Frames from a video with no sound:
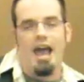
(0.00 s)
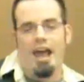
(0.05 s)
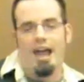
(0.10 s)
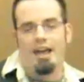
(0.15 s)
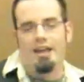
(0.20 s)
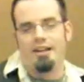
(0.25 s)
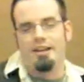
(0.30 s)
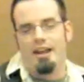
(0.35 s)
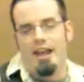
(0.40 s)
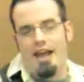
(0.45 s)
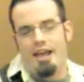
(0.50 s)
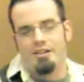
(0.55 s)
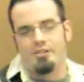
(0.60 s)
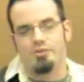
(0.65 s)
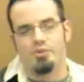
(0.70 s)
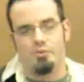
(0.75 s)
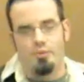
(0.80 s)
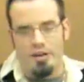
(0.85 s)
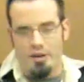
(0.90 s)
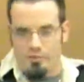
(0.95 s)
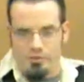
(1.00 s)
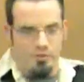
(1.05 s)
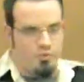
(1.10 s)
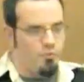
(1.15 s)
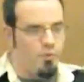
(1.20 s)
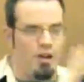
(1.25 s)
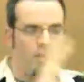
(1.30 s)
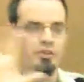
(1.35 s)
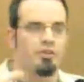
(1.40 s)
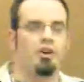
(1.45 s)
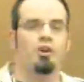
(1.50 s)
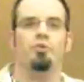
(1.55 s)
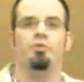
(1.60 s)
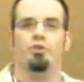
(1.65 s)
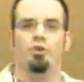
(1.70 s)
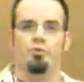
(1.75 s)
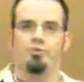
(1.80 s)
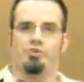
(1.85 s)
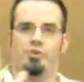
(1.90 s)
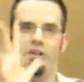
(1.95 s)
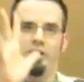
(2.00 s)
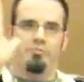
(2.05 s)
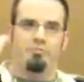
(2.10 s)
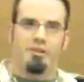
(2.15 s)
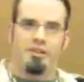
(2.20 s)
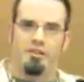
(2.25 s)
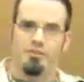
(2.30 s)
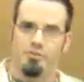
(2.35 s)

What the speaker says: And so it was well known who was going to